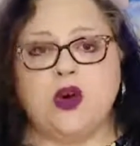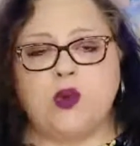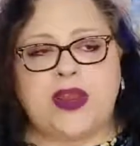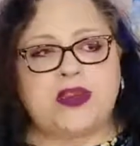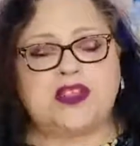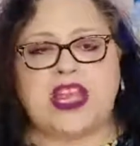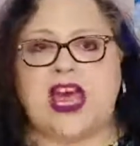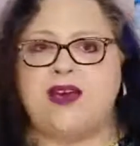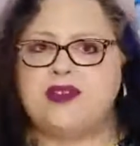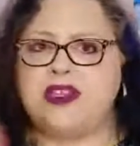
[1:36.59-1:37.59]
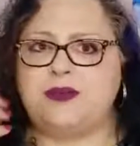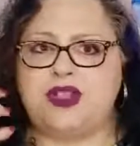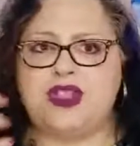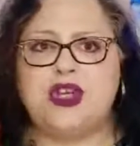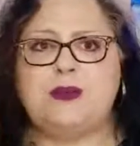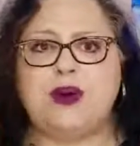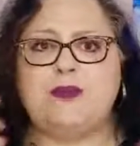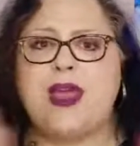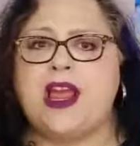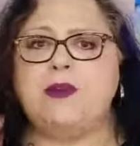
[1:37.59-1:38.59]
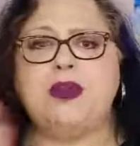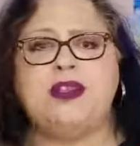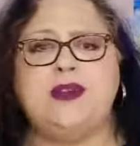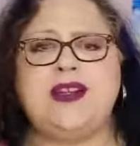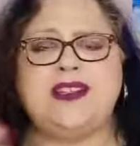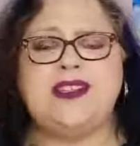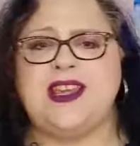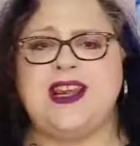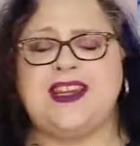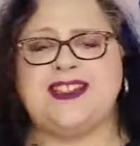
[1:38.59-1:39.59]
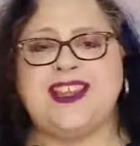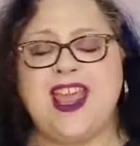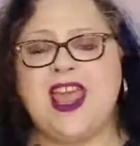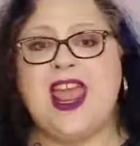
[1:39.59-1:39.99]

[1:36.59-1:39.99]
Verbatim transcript: We used to have some super mega polluted cities,